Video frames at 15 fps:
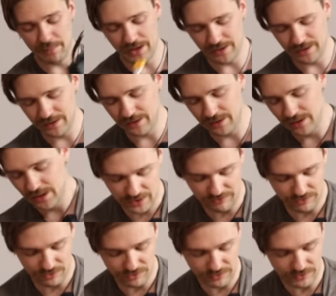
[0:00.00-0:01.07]
button
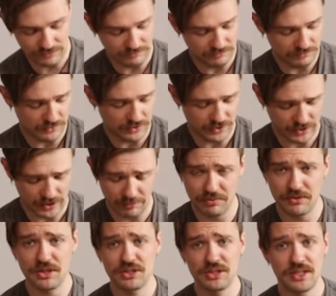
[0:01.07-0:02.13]
if you
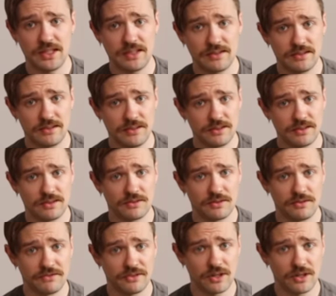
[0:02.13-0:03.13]
appreciate this sort of